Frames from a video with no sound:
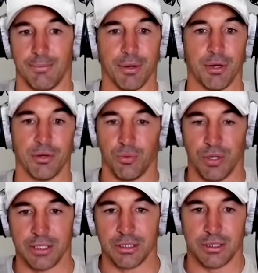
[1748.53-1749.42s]
Both
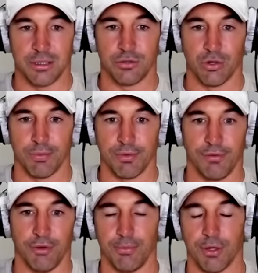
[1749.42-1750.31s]
wingers dropped a
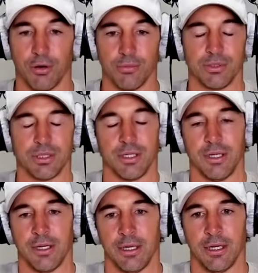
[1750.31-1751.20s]
few bombs. And
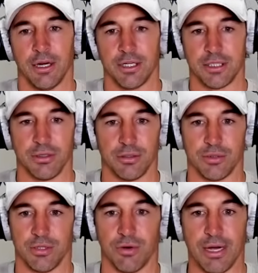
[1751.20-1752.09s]
I just thought it
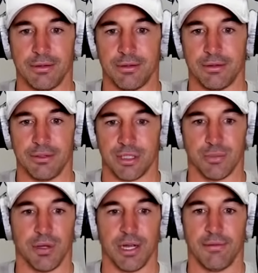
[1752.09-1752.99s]
was a great
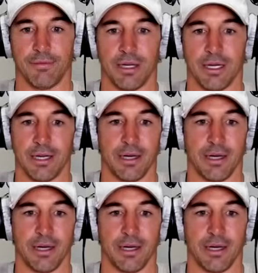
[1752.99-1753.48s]
display of kicking.